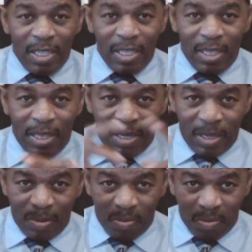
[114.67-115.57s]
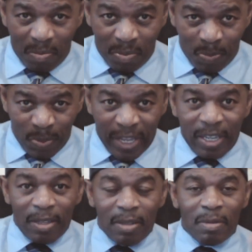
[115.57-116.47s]
the black
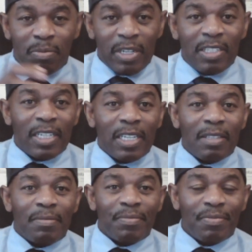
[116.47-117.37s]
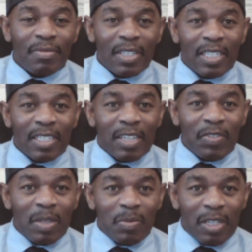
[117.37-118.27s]
president is giving
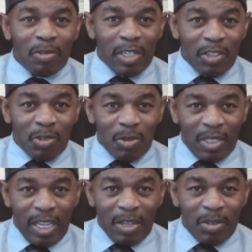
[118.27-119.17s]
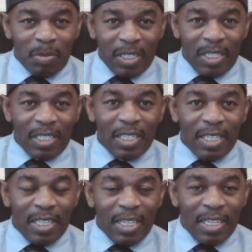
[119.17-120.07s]
him the credentials now to be
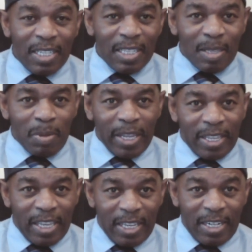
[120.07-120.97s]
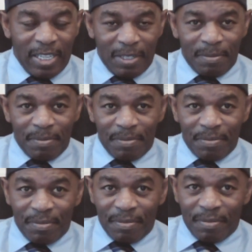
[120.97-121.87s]
the black candidate.
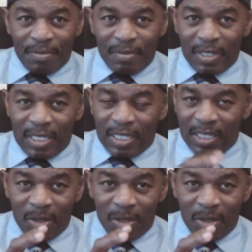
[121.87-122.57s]
It didn't